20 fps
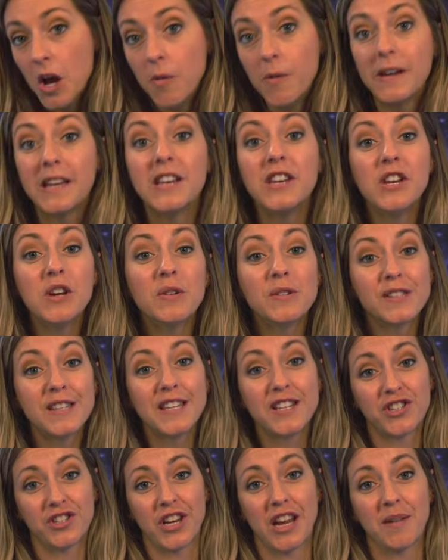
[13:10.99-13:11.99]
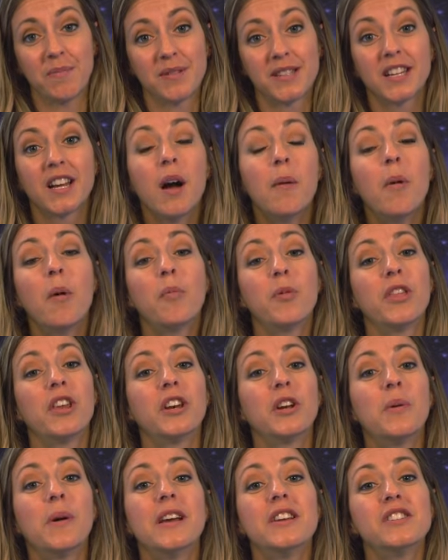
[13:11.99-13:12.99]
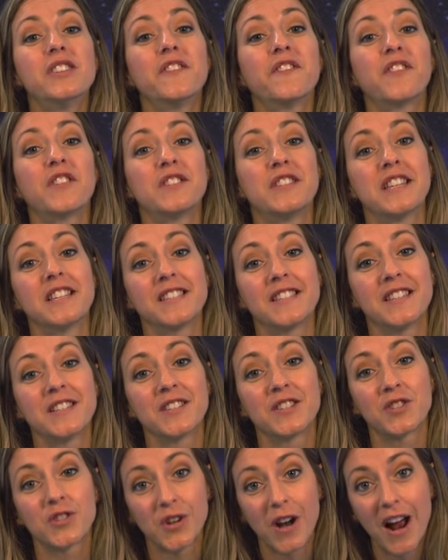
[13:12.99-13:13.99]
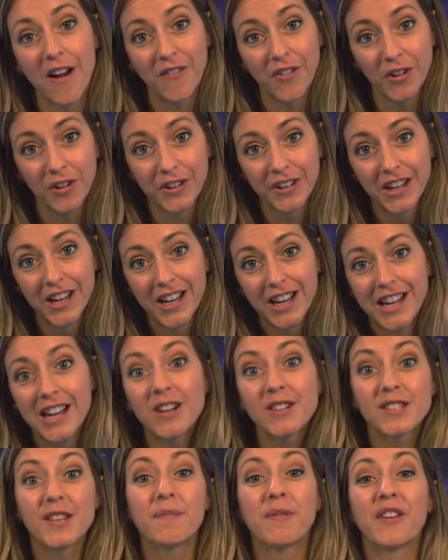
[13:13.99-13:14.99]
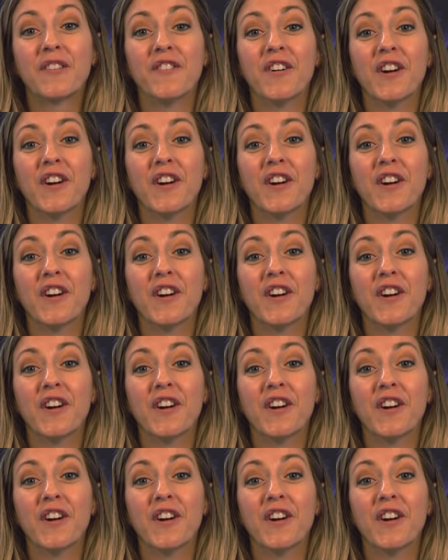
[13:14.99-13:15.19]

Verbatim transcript: We can use these shapes to come up with an equation for distance traveled. Here's something